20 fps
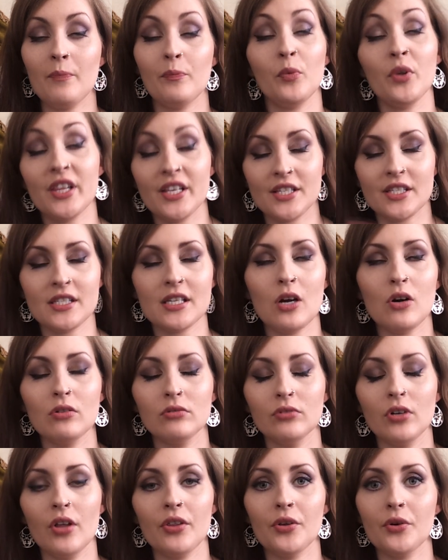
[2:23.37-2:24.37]
where they
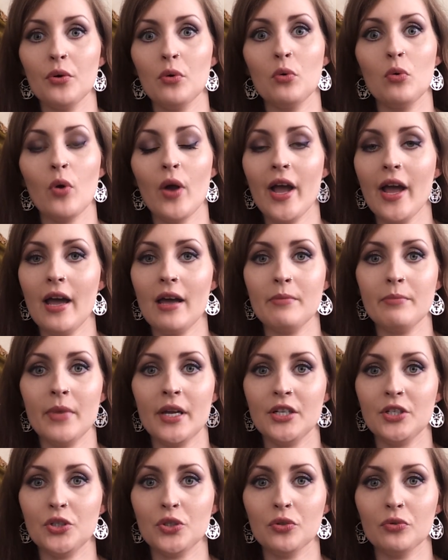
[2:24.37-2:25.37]
sell rather, all
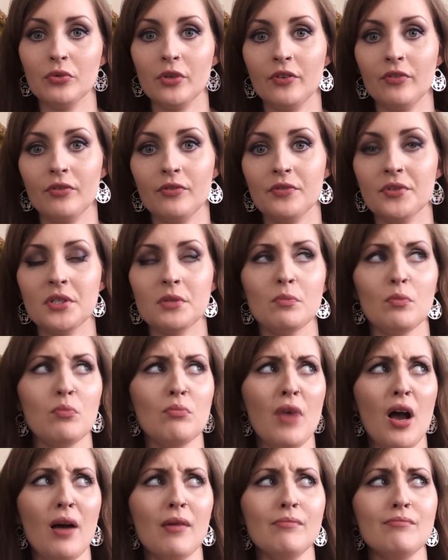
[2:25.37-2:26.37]
handmade jewellery from these
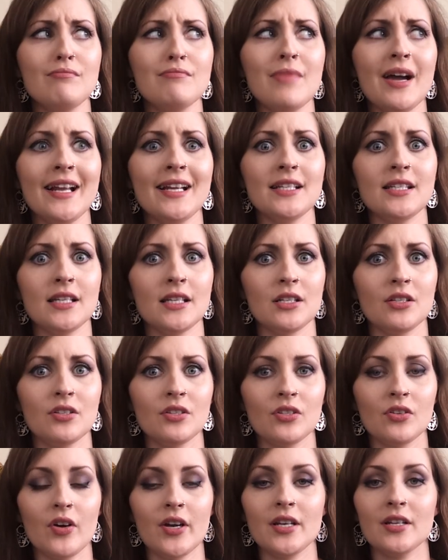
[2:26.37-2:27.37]
amazing
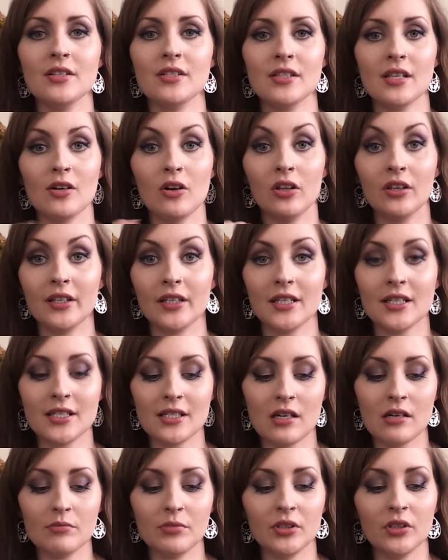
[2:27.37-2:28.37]
designers, then I'll link it
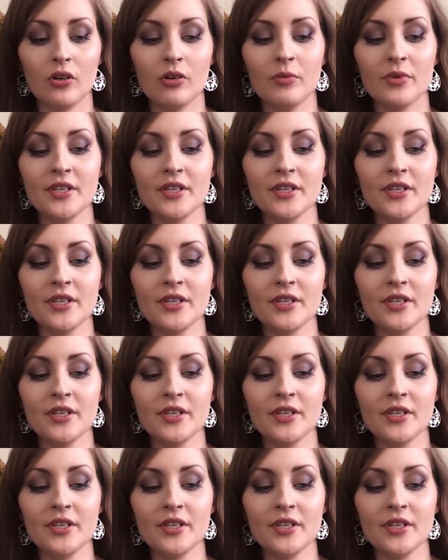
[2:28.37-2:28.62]
down below.